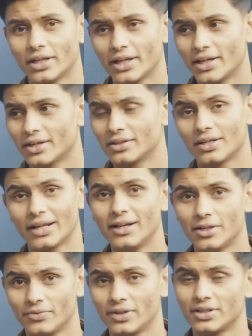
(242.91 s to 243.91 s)
your hair the
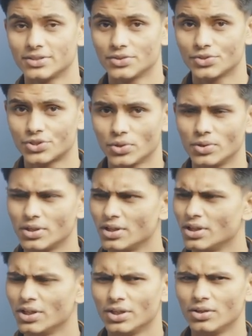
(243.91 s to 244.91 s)
right way as you
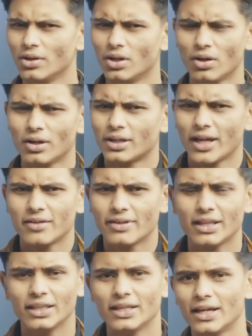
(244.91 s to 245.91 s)
should, you'll not have
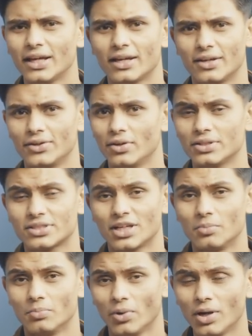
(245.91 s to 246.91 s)
healthy hair. You'll
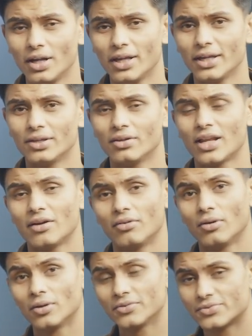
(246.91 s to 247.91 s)
start balding, you'll have a
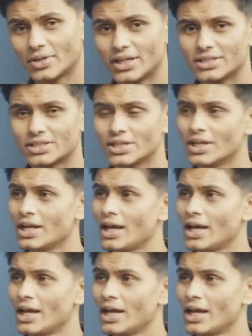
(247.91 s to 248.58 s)
lot of stress,